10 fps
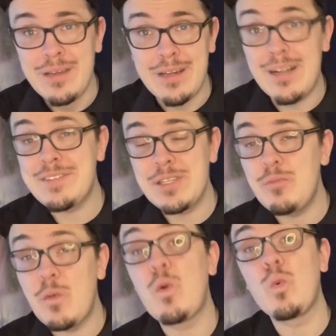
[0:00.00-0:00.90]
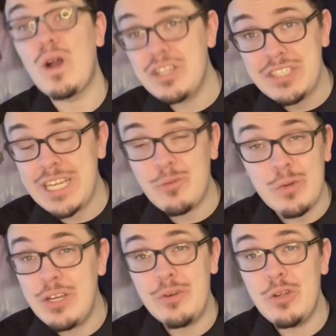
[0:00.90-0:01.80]
And honestly, when we're watching it,
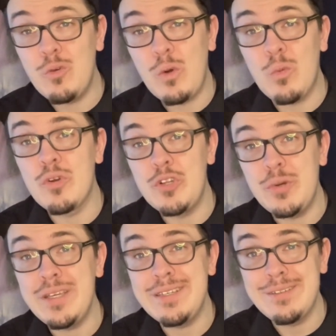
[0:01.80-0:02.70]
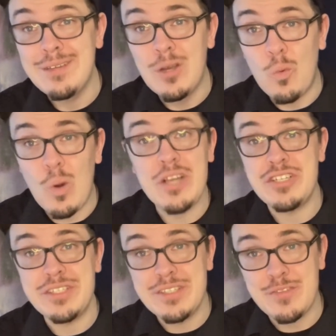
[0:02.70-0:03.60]
we don't know what we're doing
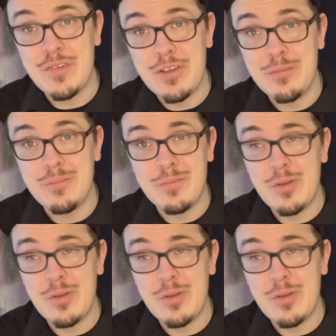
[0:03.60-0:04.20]
watching this film.